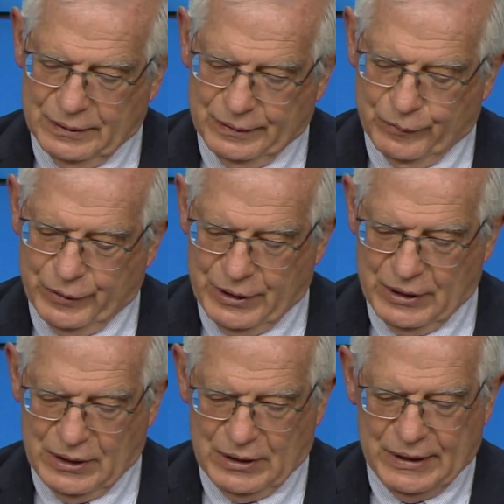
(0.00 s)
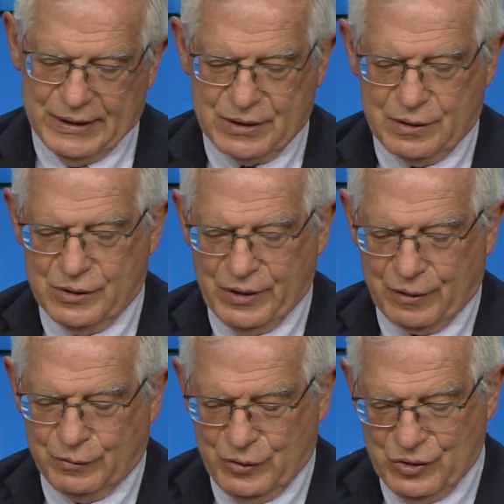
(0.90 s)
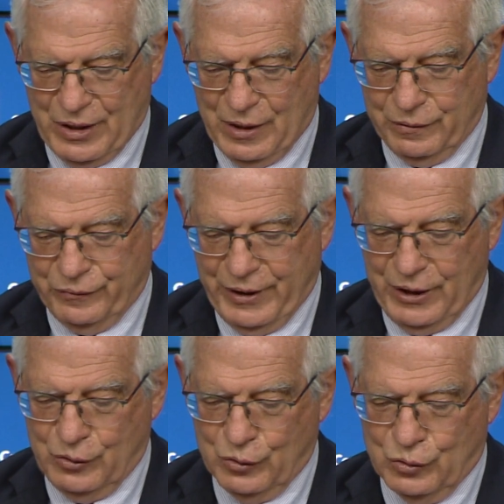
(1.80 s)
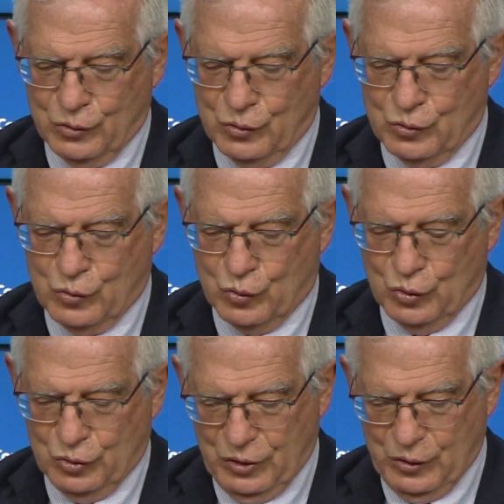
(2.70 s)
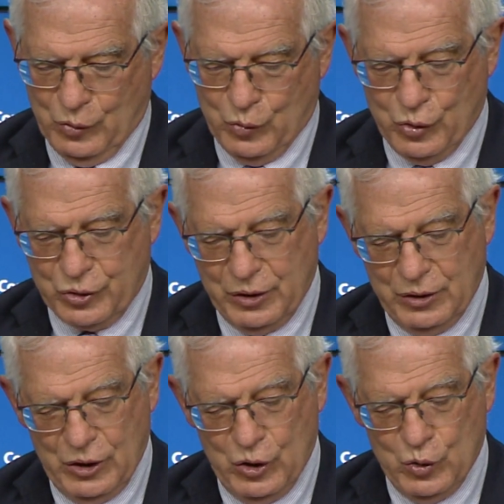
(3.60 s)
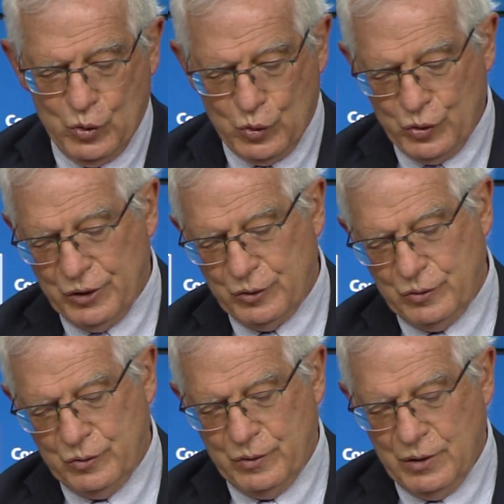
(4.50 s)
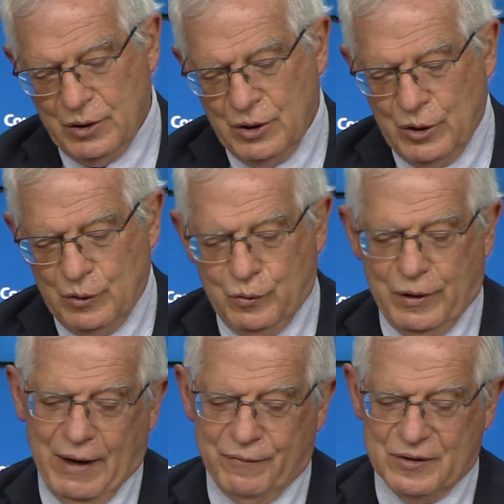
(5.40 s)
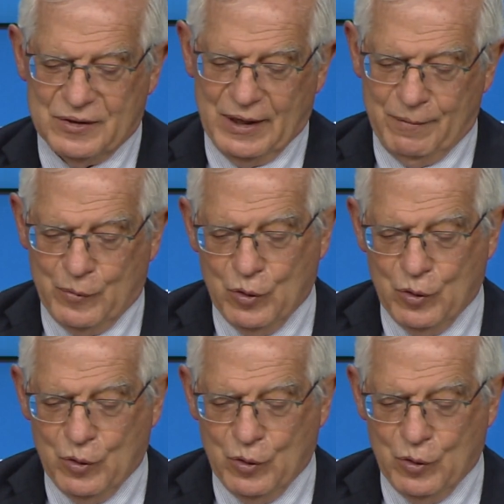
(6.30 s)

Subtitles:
We ask the Secretary General of NATO to continue working in order to have the same